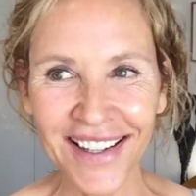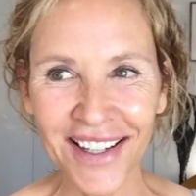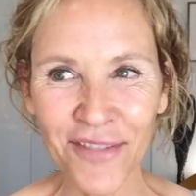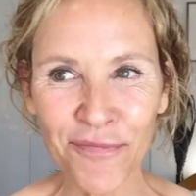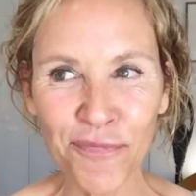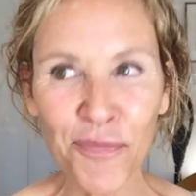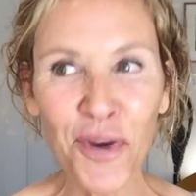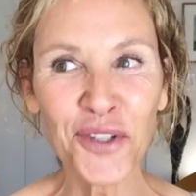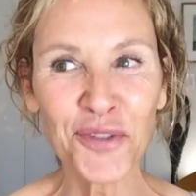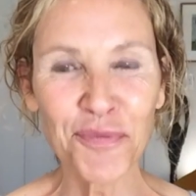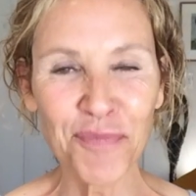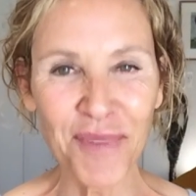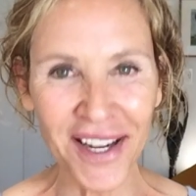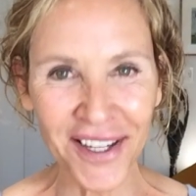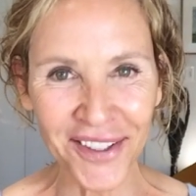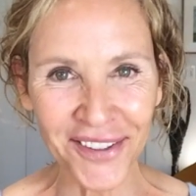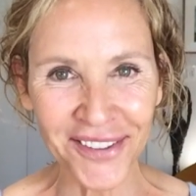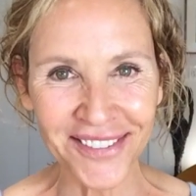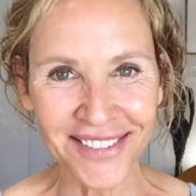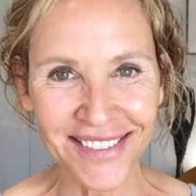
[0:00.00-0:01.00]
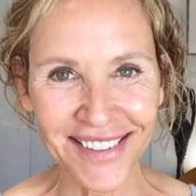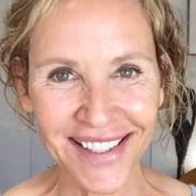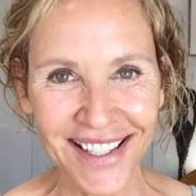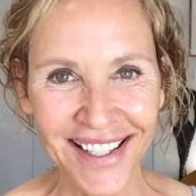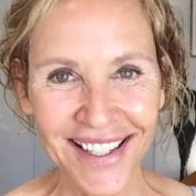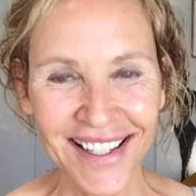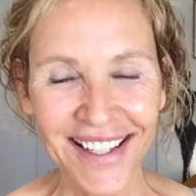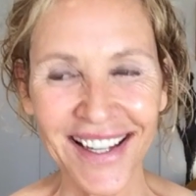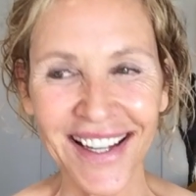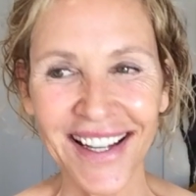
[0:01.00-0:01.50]
much better.
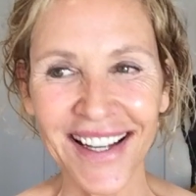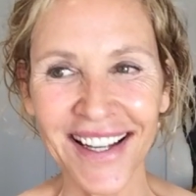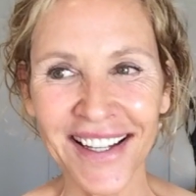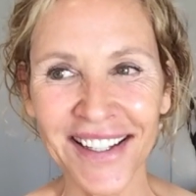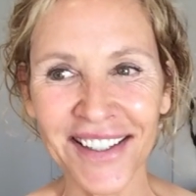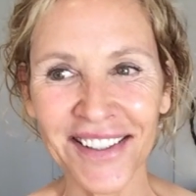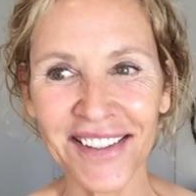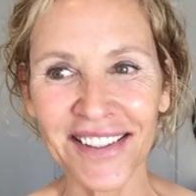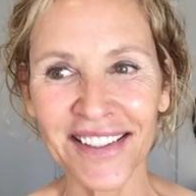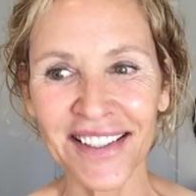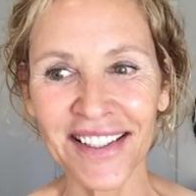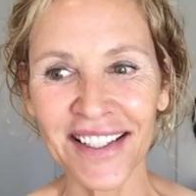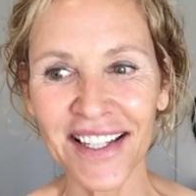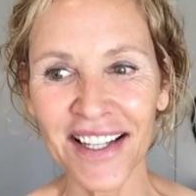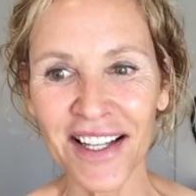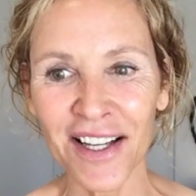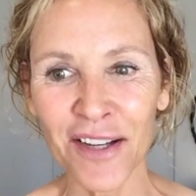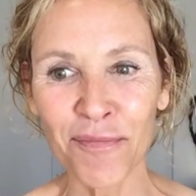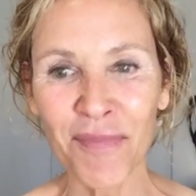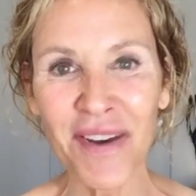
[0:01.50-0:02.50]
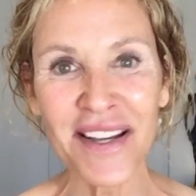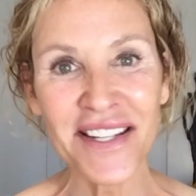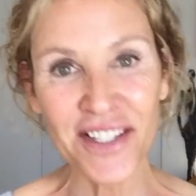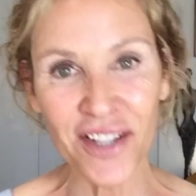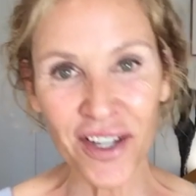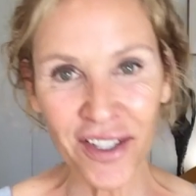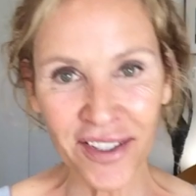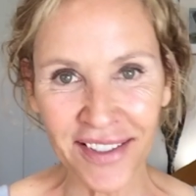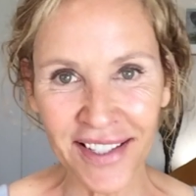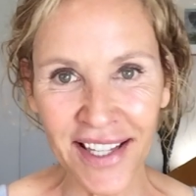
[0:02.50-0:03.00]
And my
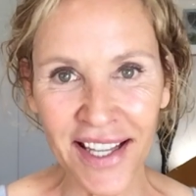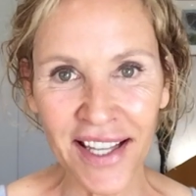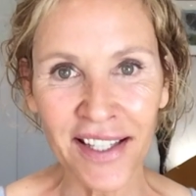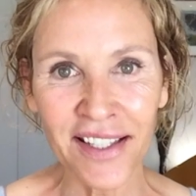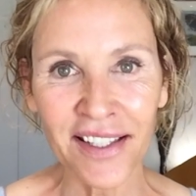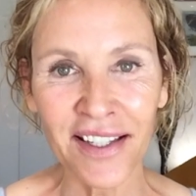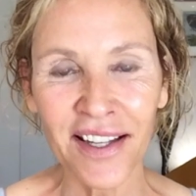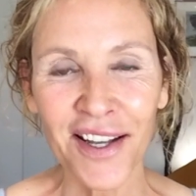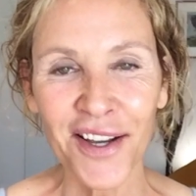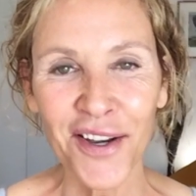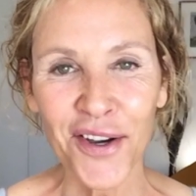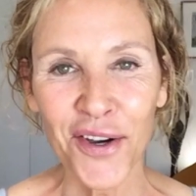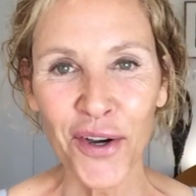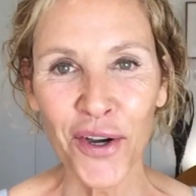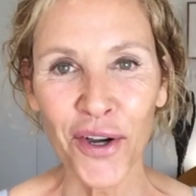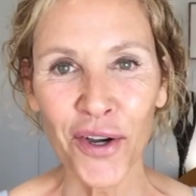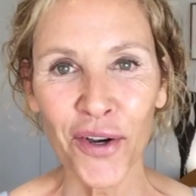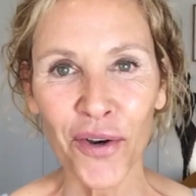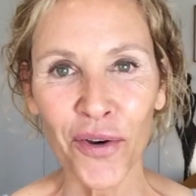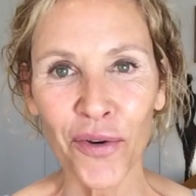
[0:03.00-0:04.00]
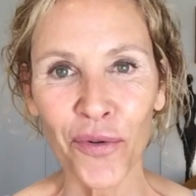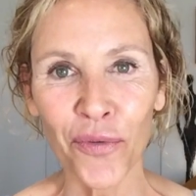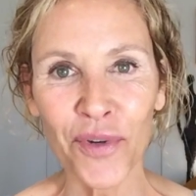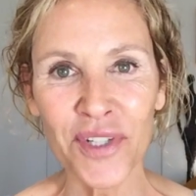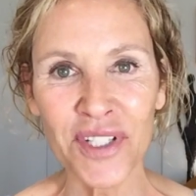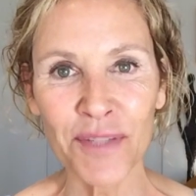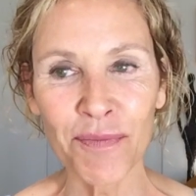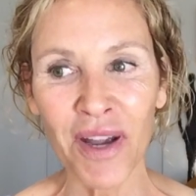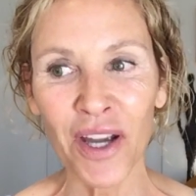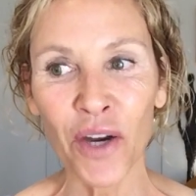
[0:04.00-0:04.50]
son, again,
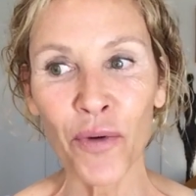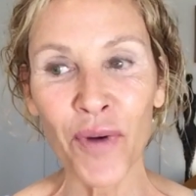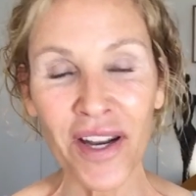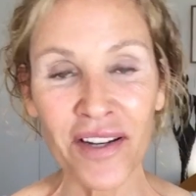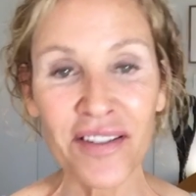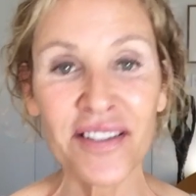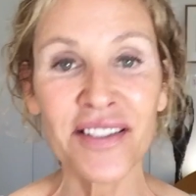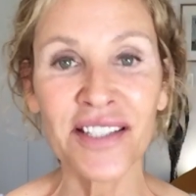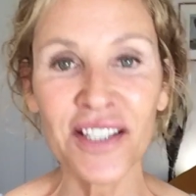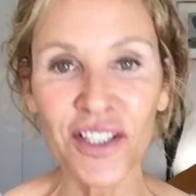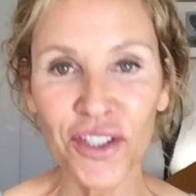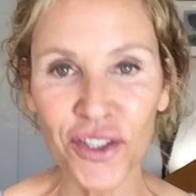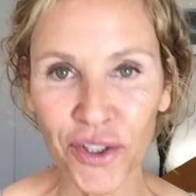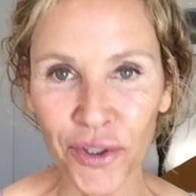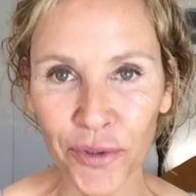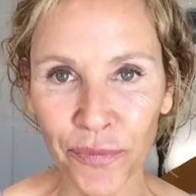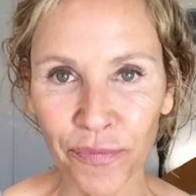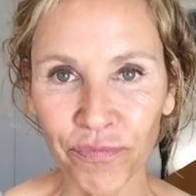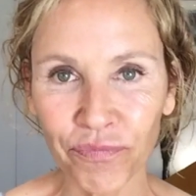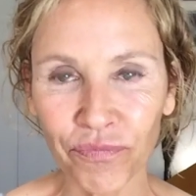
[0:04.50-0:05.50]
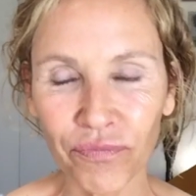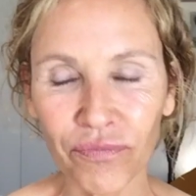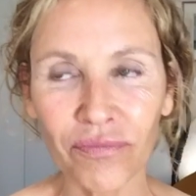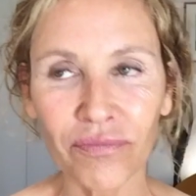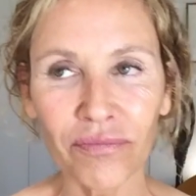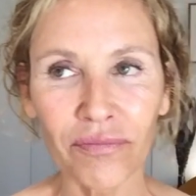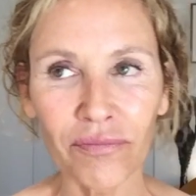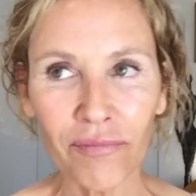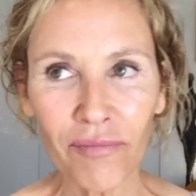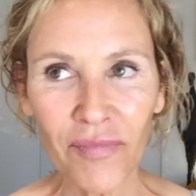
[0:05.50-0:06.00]
was my greatest teacher,
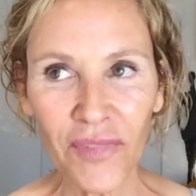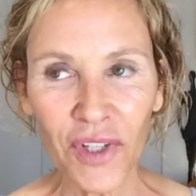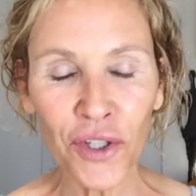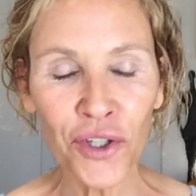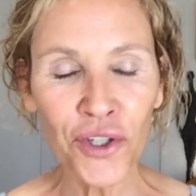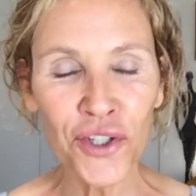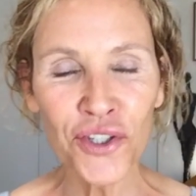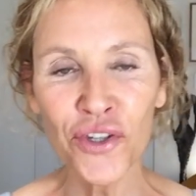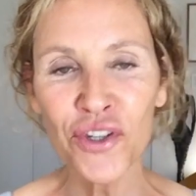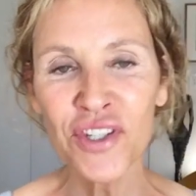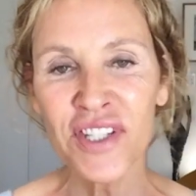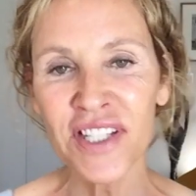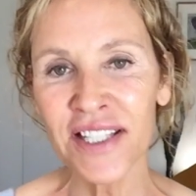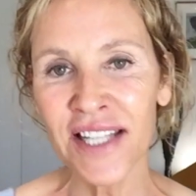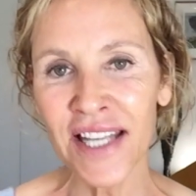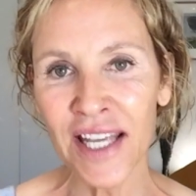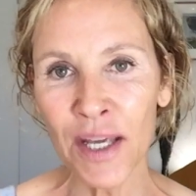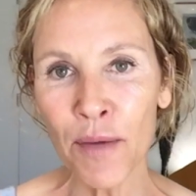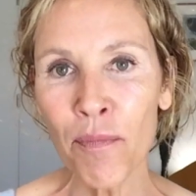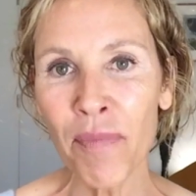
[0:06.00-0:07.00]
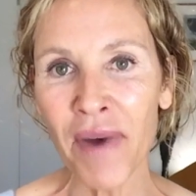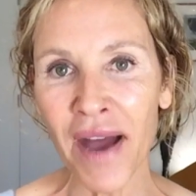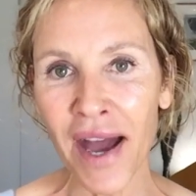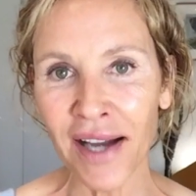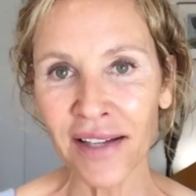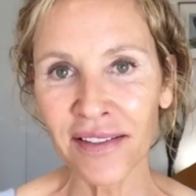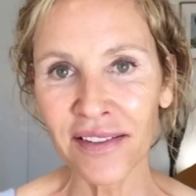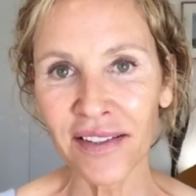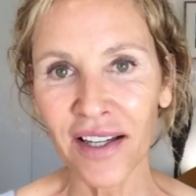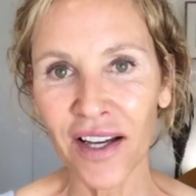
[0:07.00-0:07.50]
because you see the
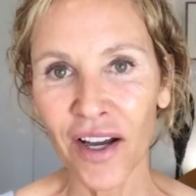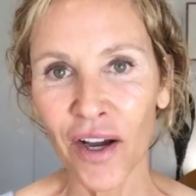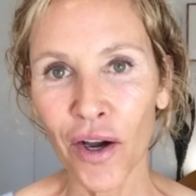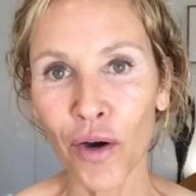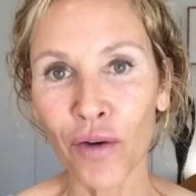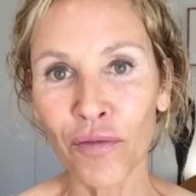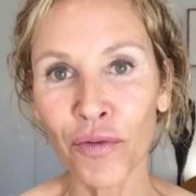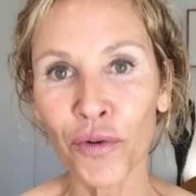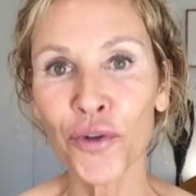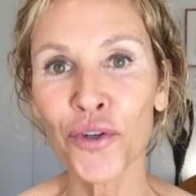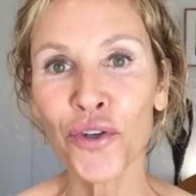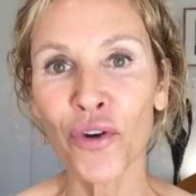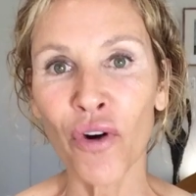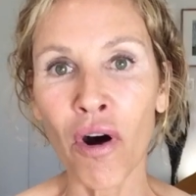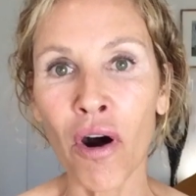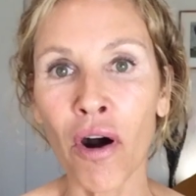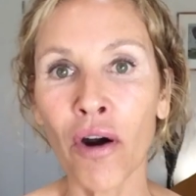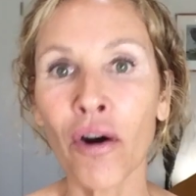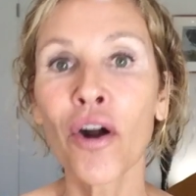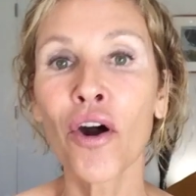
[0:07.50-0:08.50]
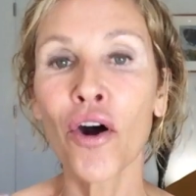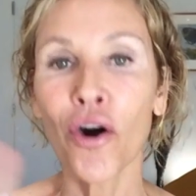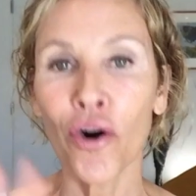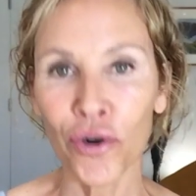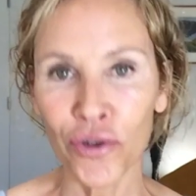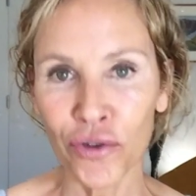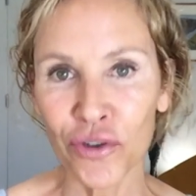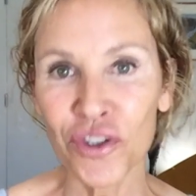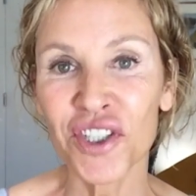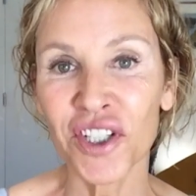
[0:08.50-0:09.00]
impact of who you are
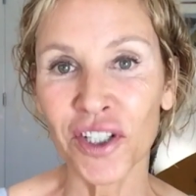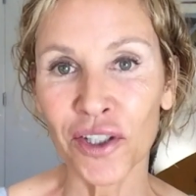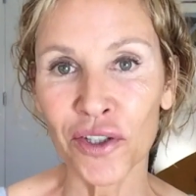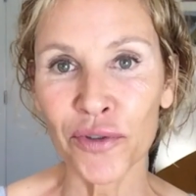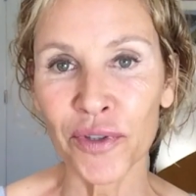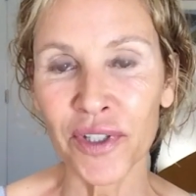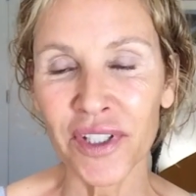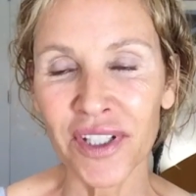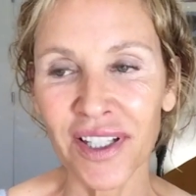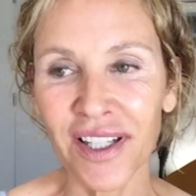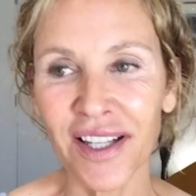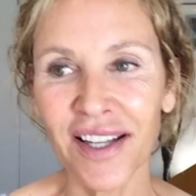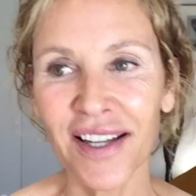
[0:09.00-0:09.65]
on your children.